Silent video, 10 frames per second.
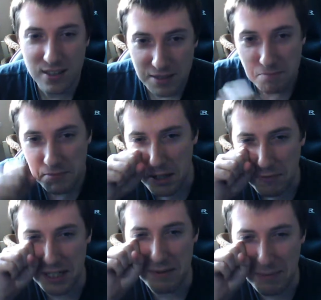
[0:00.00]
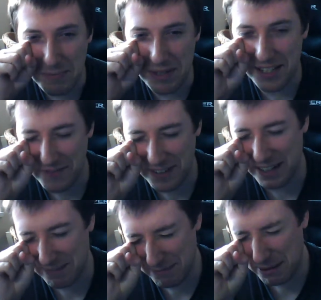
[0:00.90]
I wanted my
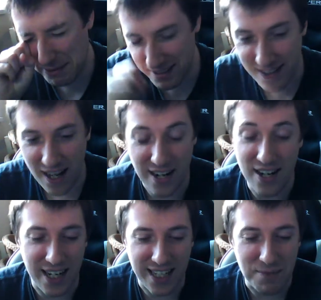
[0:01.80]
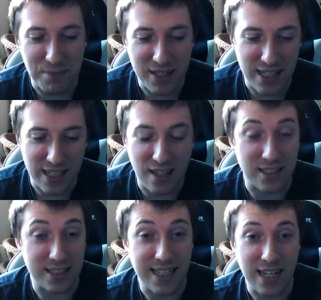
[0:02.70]
PS5. And I completely
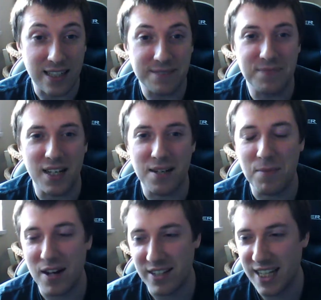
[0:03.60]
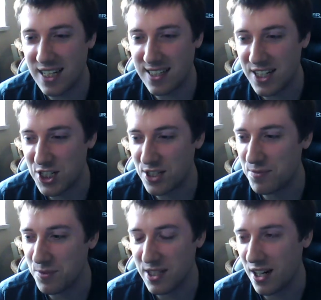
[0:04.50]
understand. I guess I
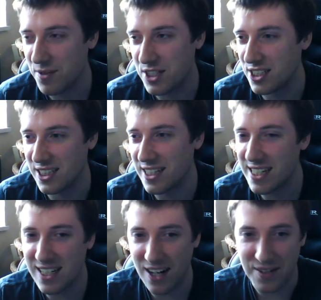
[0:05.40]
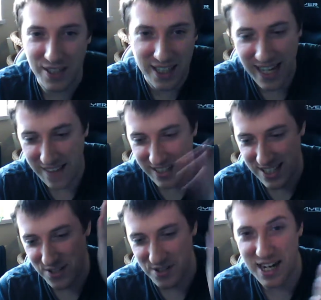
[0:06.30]
was just like, I'm going to get this
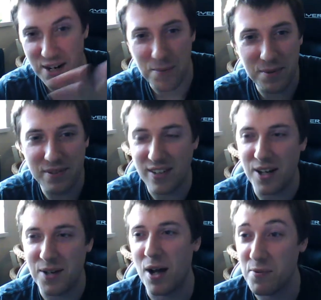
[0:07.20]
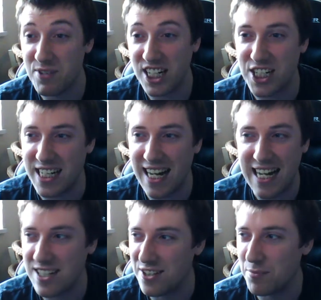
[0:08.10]
straight up. I was actually late
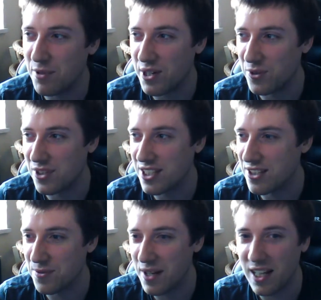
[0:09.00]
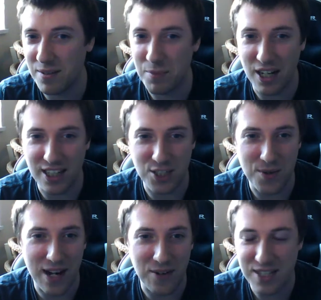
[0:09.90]
to the pre-orders as well by like 2
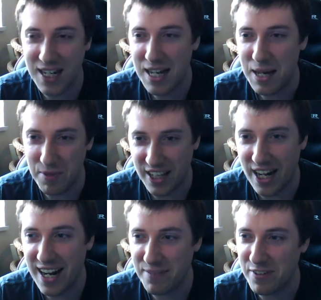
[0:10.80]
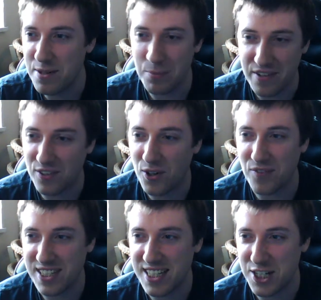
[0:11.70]
hours, but then I had a very brief
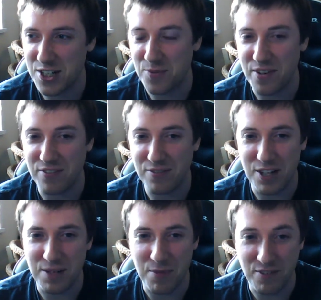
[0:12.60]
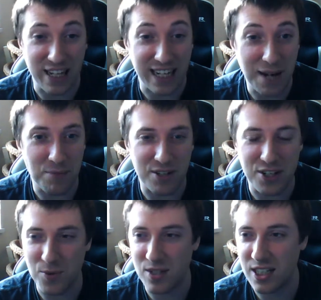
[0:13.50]
conversation with my friend Cameron,
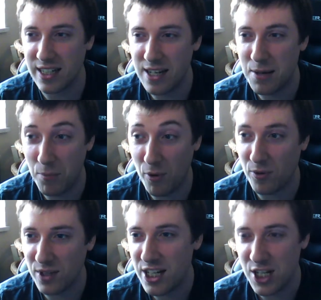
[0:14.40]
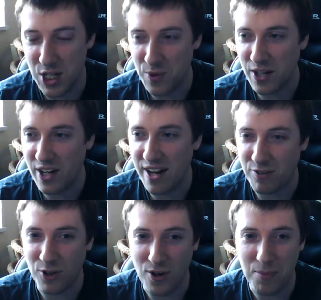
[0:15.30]
who was like, Paul, you and I have
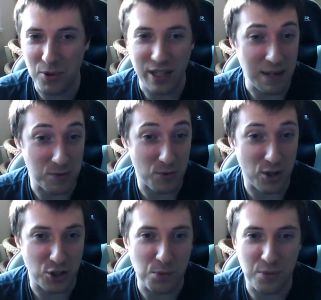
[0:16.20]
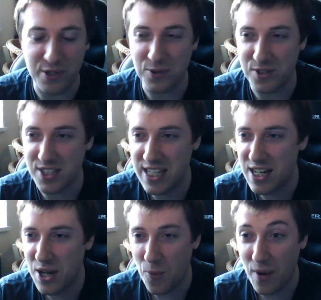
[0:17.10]
grown up on Games Workshop pre-orders
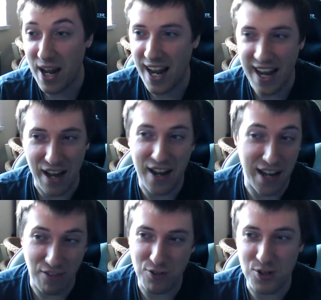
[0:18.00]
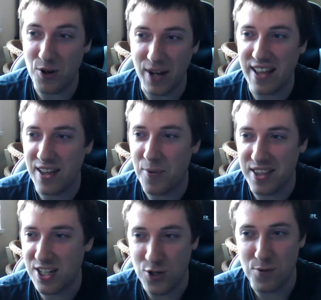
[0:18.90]
where if you don't get there
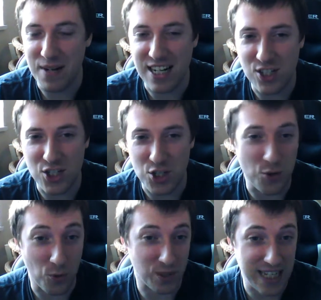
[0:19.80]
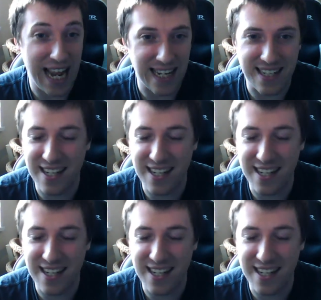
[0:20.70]
within 2 minutes, you're dead.